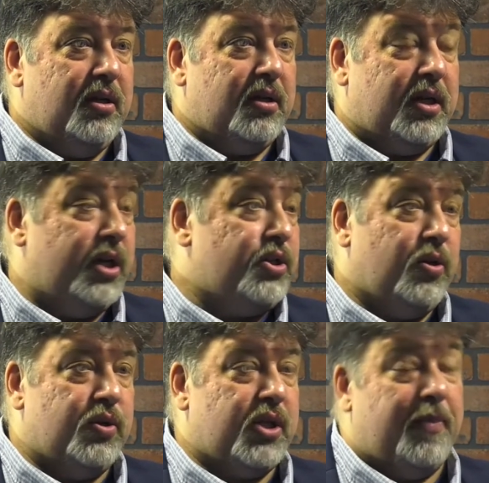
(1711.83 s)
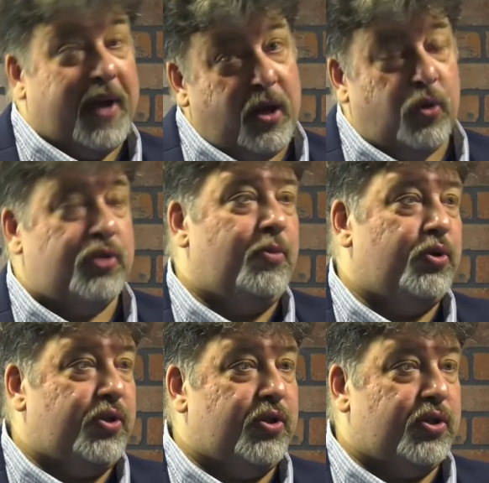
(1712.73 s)
The night shows up. I host
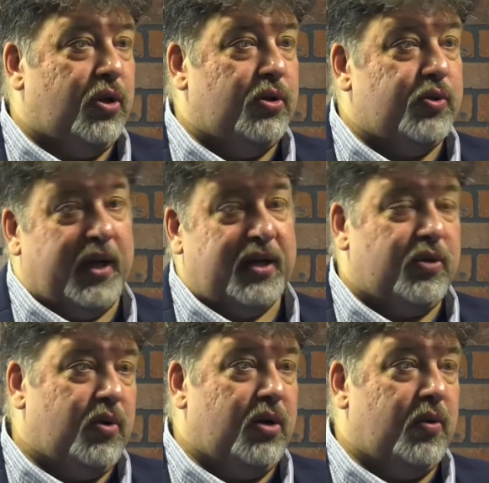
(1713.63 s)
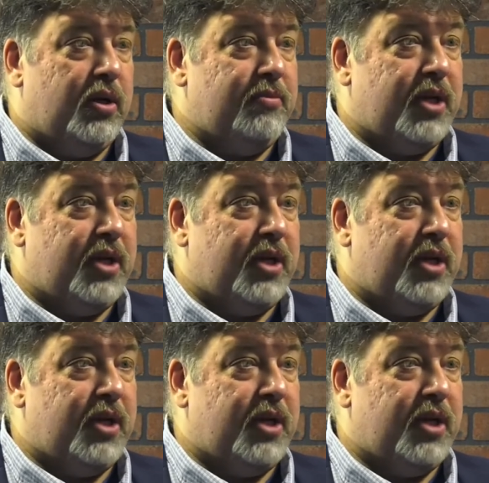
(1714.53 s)
most of the shows, so I get to work with them,